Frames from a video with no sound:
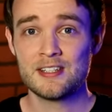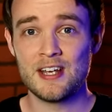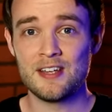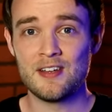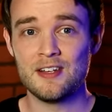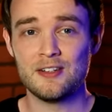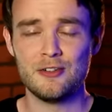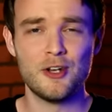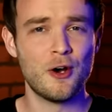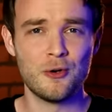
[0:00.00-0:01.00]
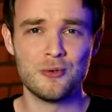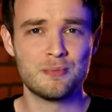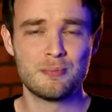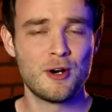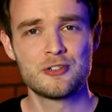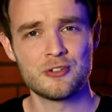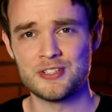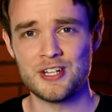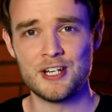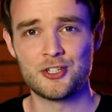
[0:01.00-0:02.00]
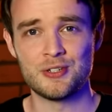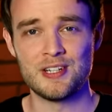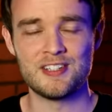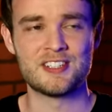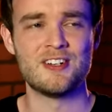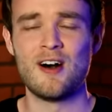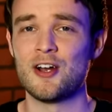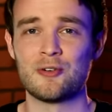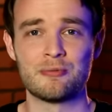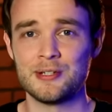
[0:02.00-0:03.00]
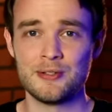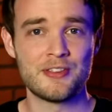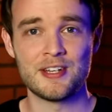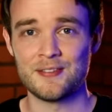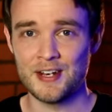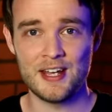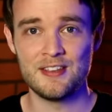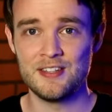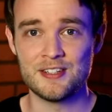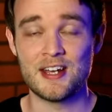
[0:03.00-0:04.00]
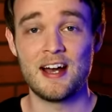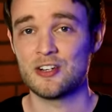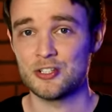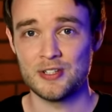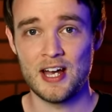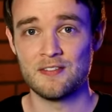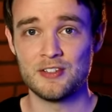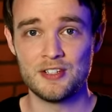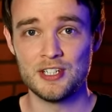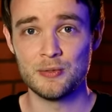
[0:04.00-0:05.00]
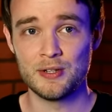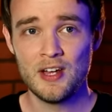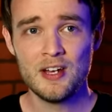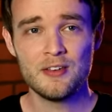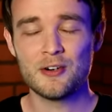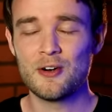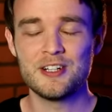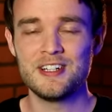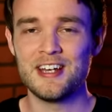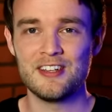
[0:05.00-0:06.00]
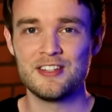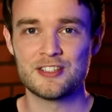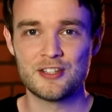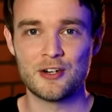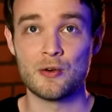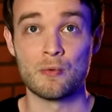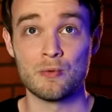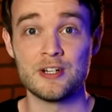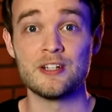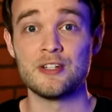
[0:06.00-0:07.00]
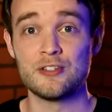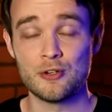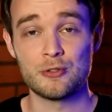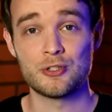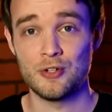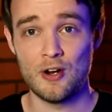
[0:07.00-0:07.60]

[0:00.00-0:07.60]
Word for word: say that no, marginalization is not a real thing that atheists actually have to deal with. There aren't any atheists that are really socially